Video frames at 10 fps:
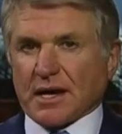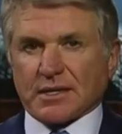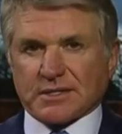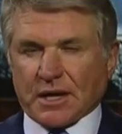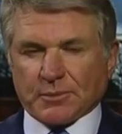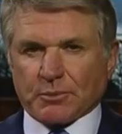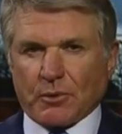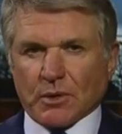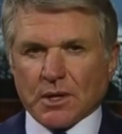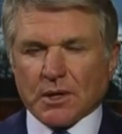not
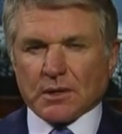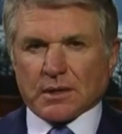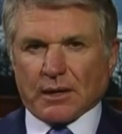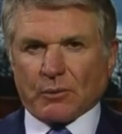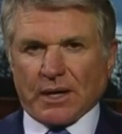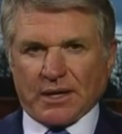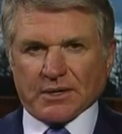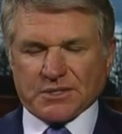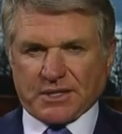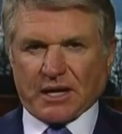acceptable. And we need
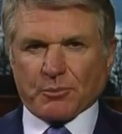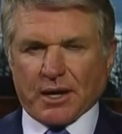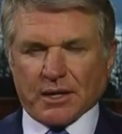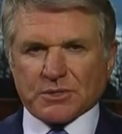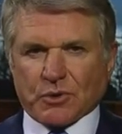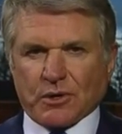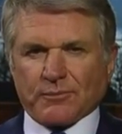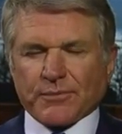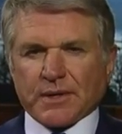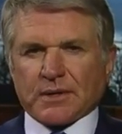to stand by Israel.